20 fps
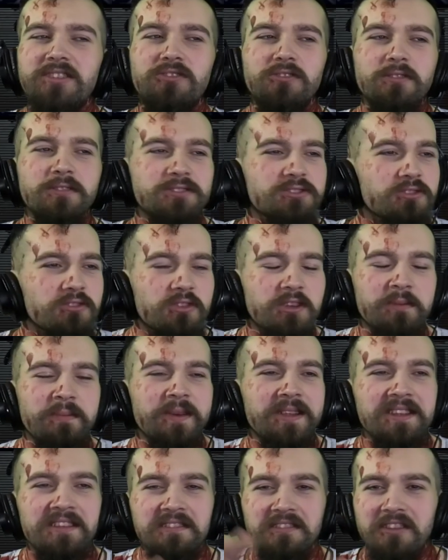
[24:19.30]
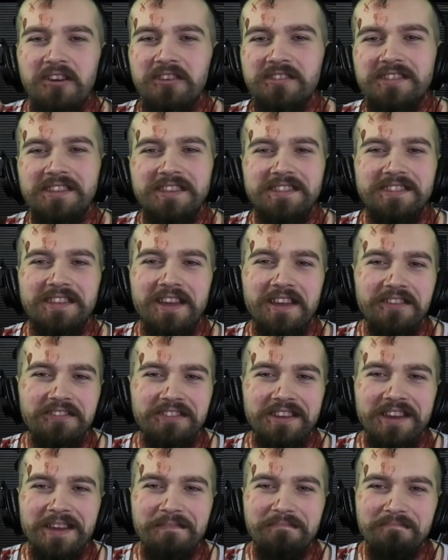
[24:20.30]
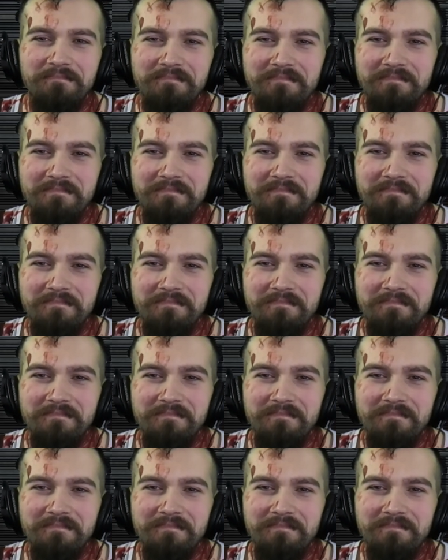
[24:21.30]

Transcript: door, so it could have been unlocked the entire time.